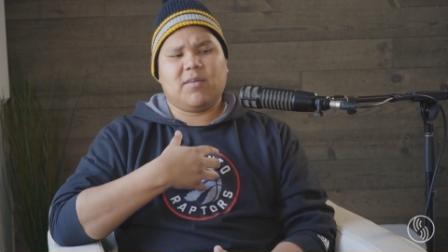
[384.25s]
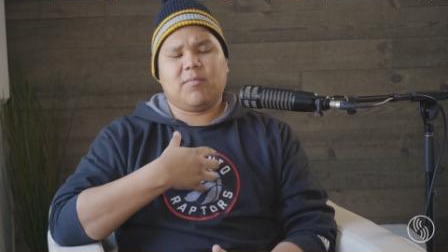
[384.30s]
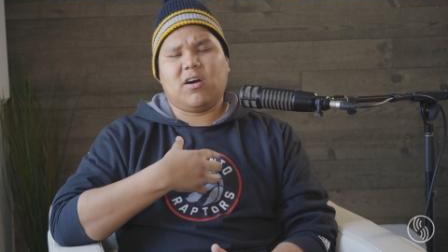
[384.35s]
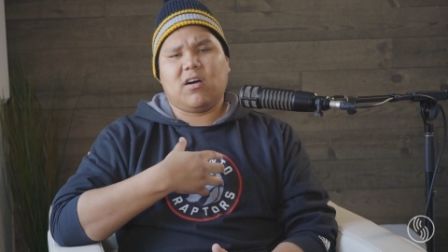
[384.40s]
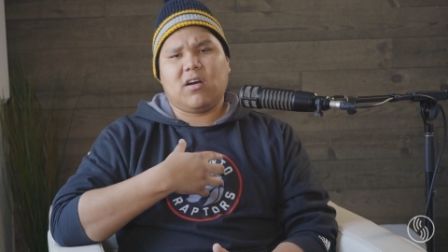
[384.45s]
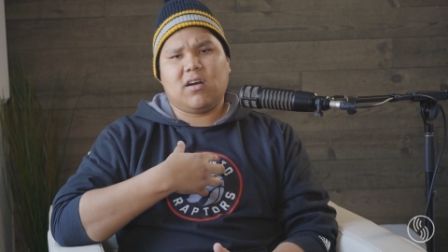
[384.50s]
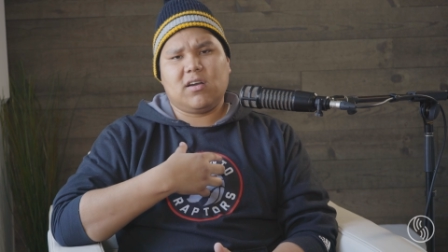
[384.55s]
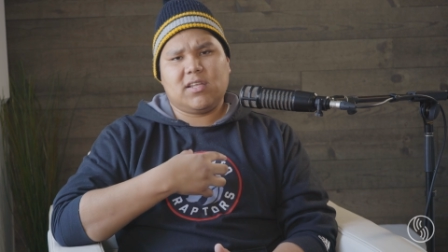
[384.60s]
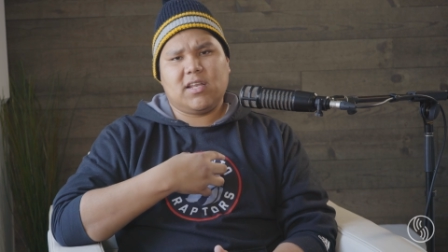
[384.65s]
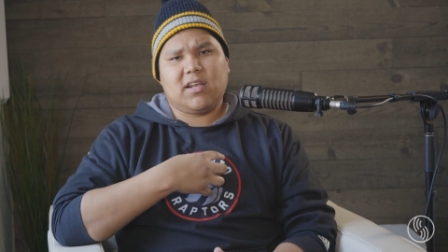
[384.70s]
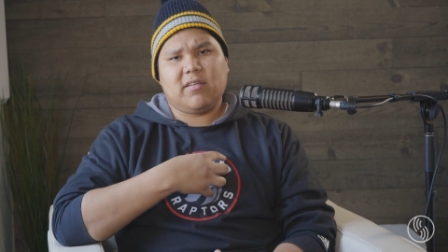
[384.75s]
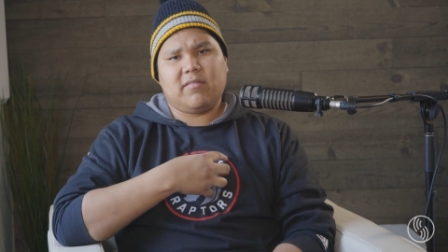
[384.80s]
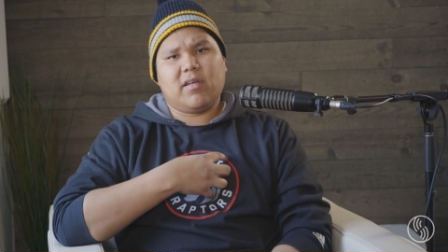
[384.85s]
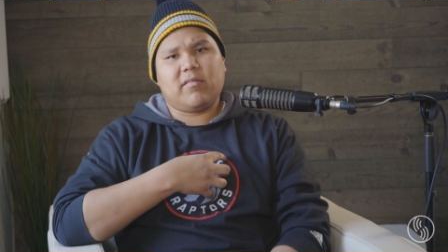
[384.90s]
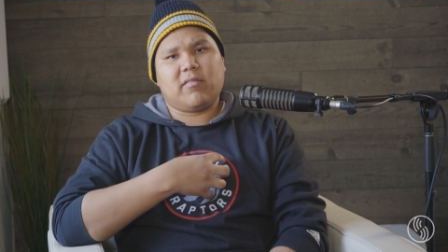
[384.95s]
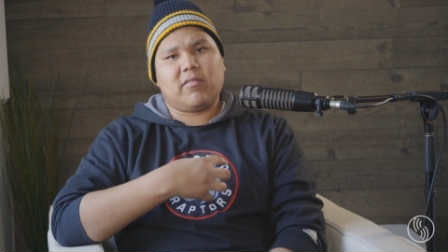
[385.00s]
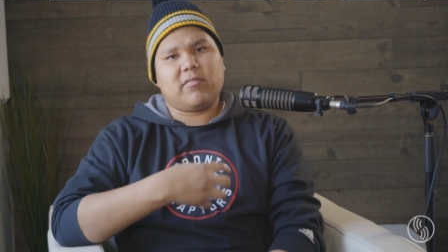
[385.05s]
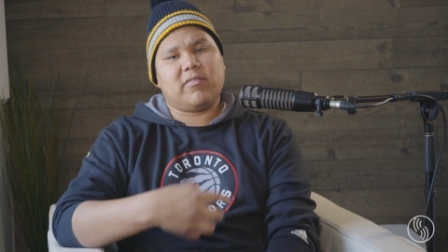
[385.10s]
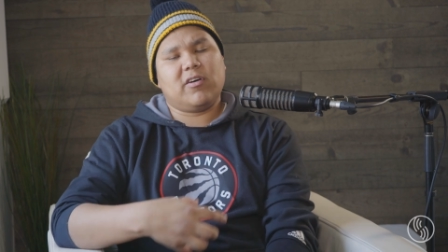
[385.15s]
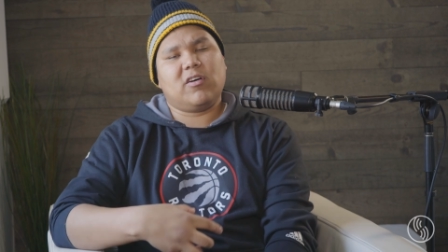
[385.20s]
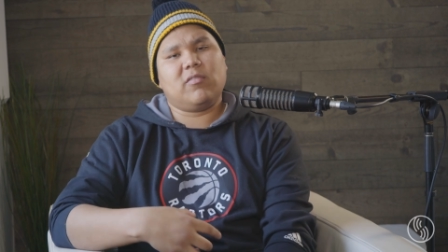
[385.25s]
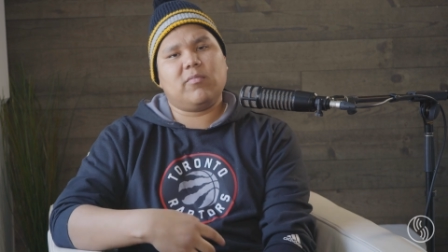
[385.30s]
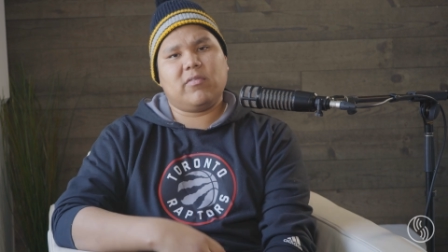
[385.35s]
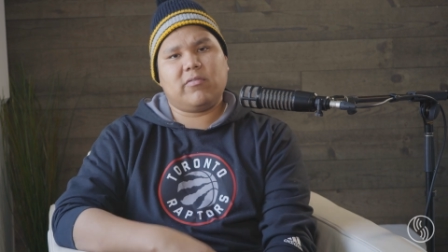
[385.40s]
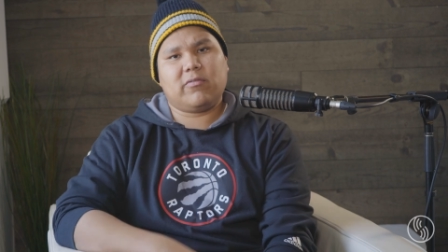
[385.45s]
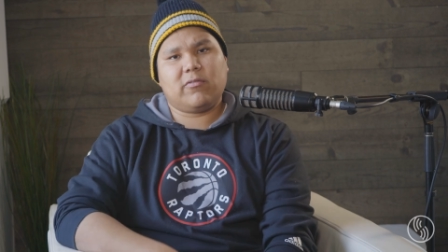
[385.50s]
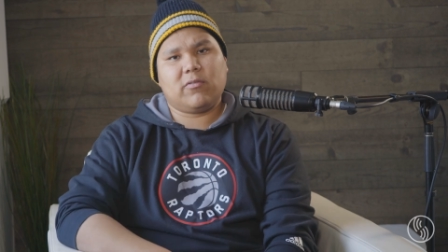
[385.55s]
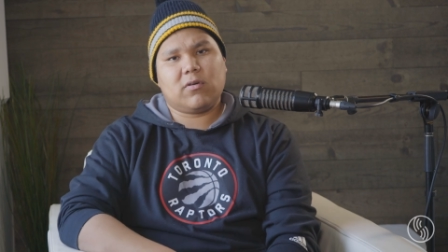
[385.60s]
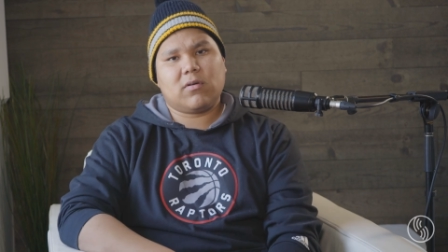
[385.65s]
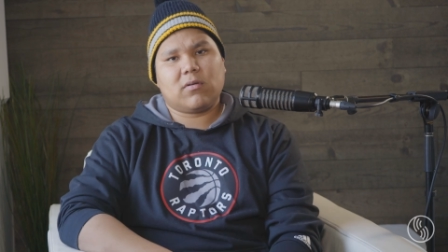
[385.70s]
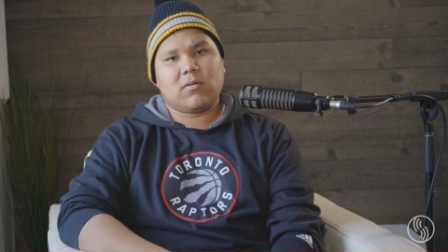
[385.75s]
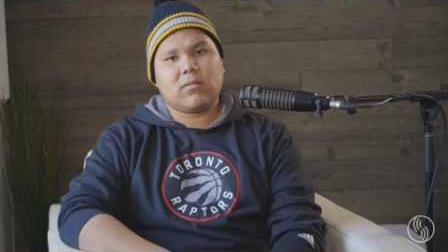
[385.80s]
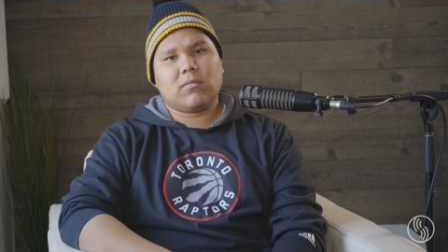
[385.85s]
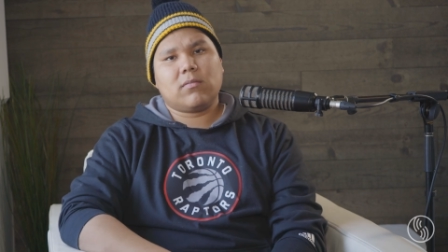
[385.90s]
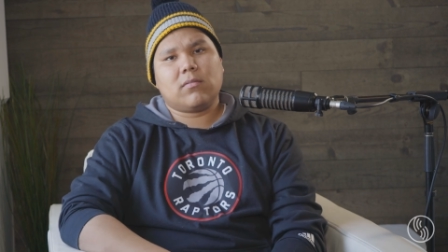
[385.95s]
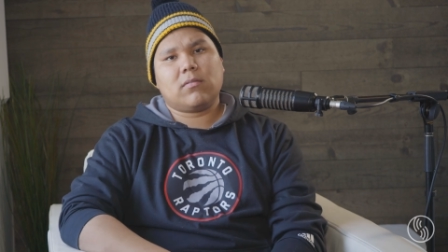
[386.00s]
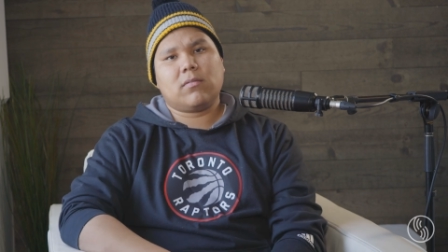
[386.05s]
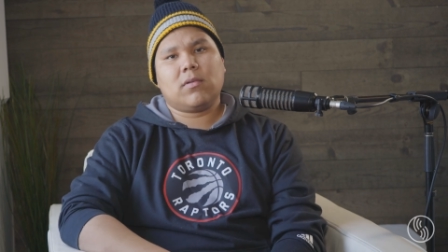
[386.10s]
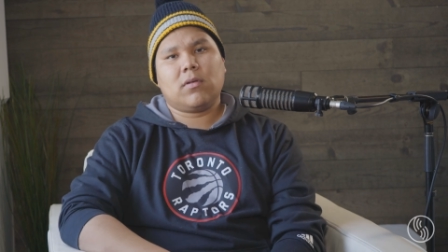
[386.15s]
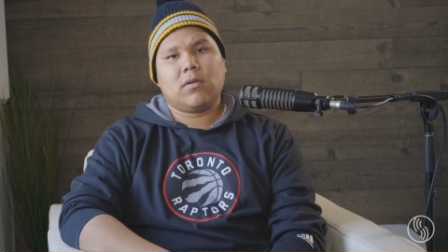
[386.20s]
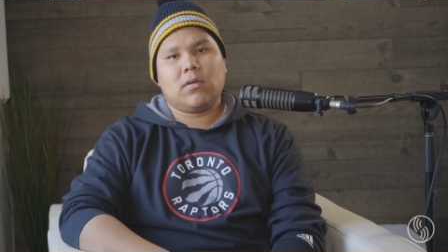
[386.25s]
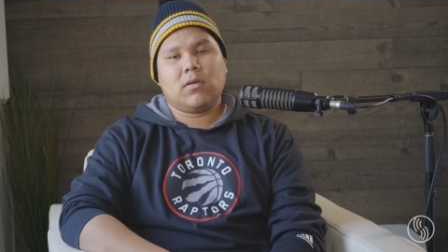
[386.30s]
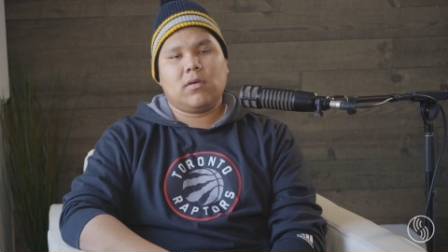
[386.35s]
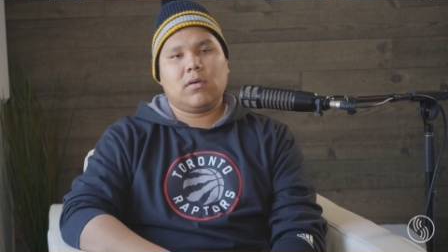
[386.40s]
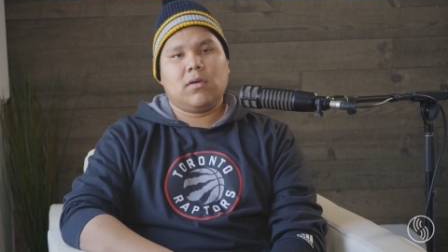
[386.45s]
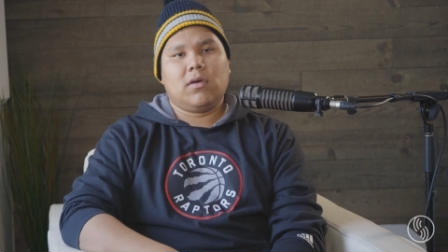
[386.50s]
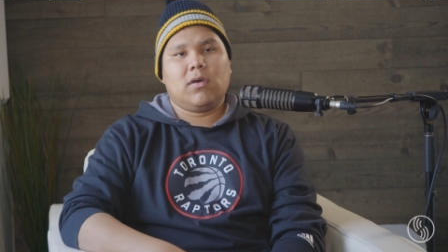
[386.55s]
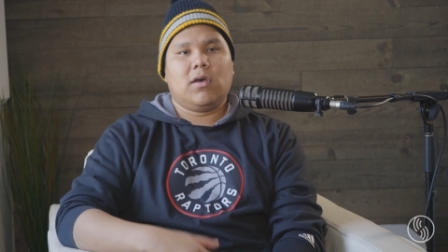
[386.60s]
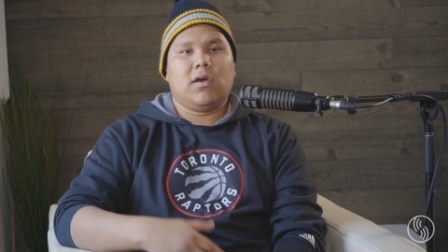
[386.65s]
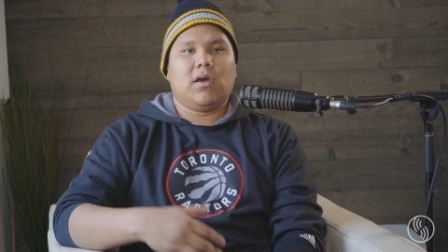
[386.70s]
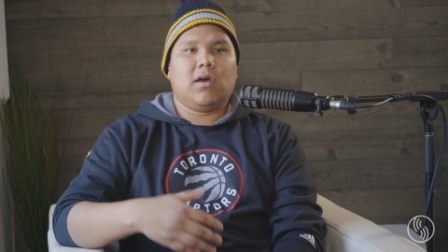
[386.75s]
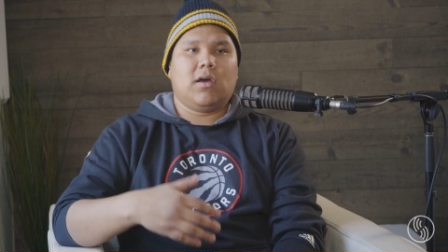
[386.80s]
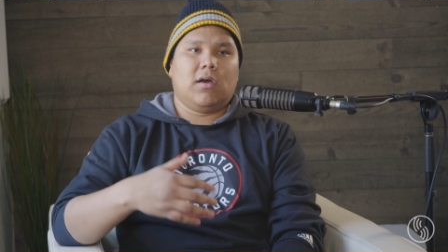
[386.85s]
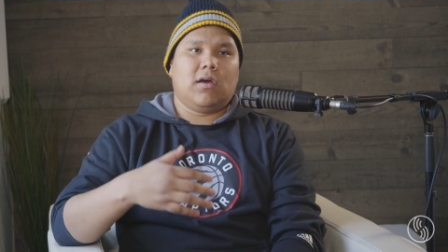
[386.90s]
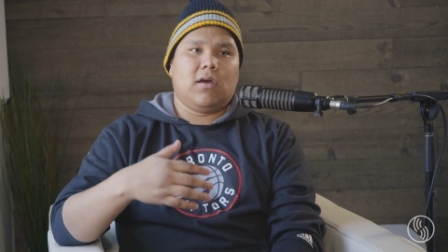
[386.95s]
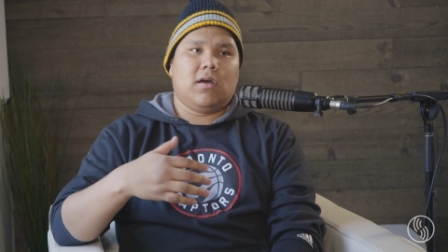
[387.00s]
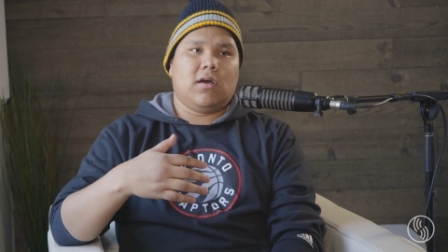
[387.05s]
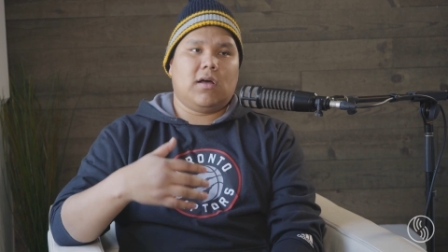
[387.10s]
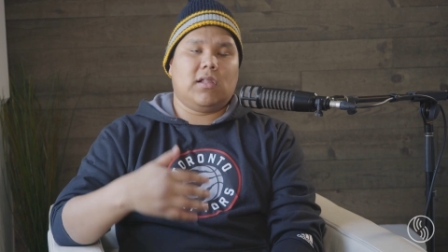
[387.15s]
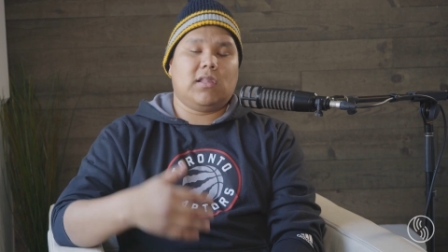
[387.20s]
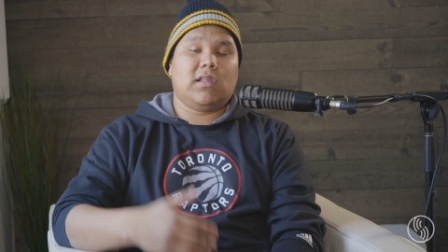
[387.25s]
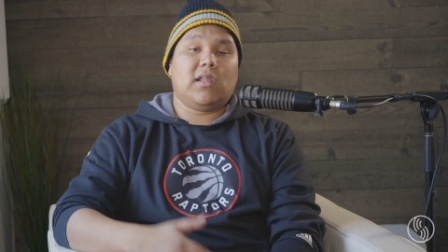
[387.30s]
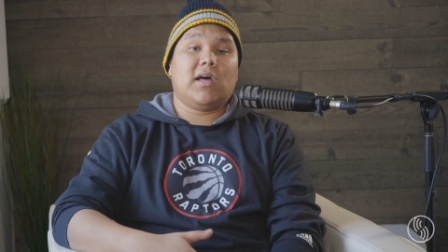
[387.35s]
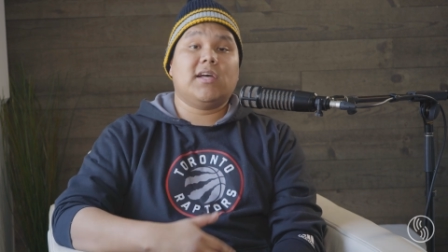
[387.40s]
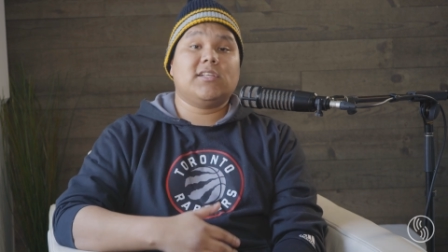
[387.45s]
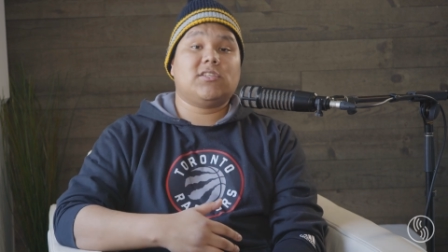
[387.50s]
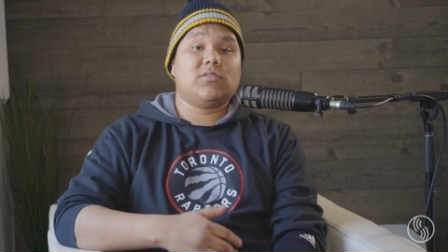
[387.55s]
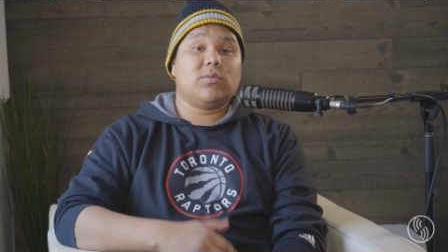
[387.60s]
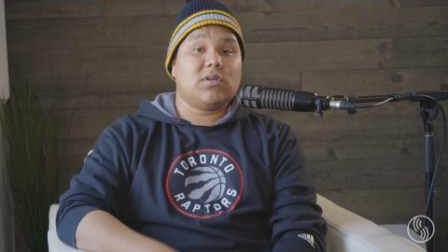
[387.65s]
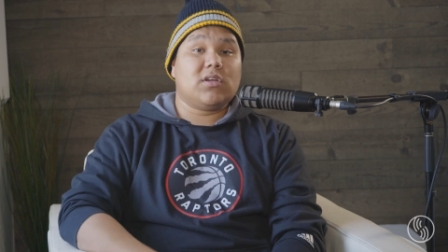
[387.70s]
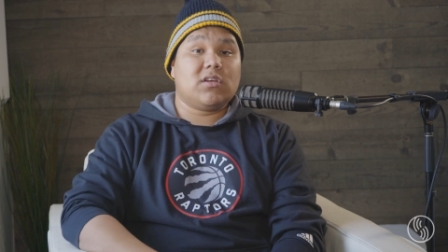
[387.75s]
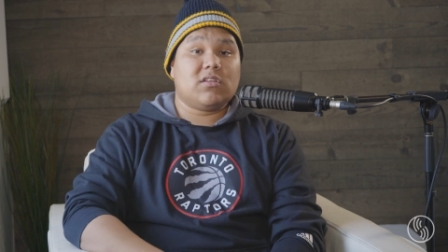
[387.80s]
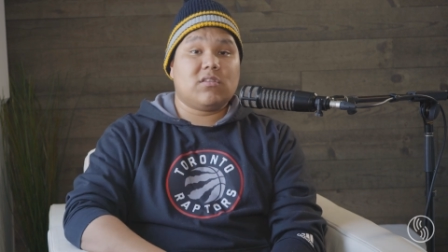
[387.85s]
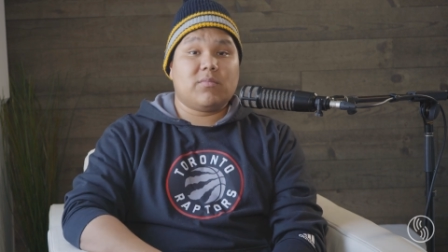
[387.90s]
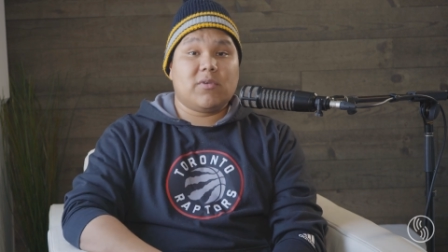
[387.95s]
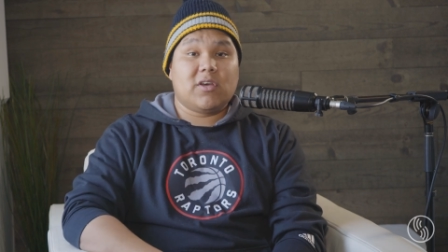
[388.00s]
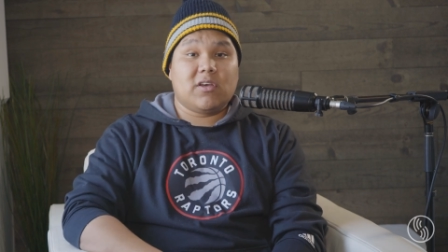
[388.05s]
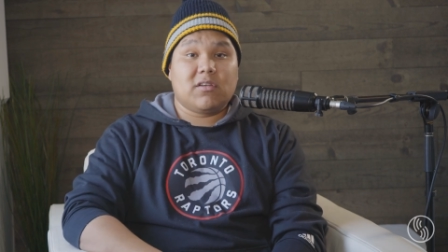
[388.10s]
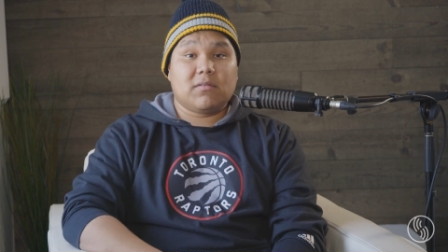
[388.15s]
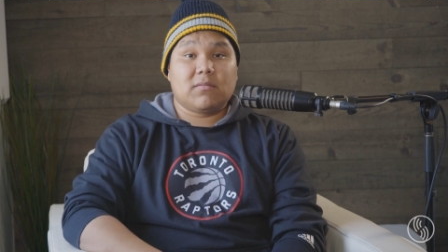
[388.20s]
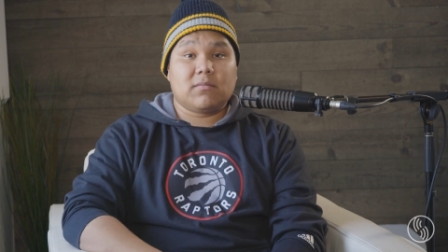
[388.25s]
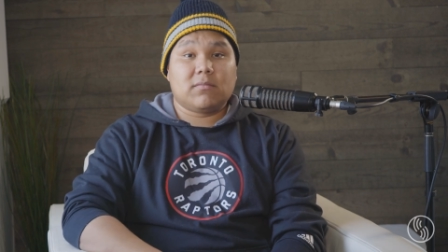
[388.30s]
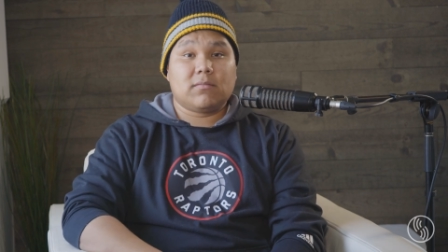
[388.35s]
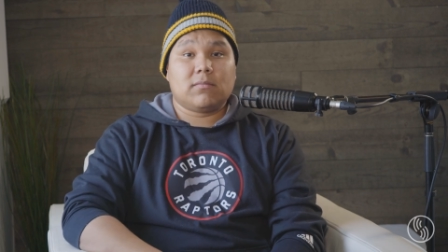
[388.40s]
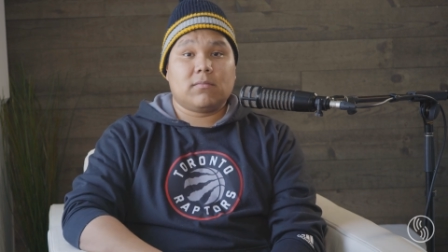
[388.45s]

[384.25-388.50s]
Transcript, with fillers: in my heart that I've never felt before. I lied to another man.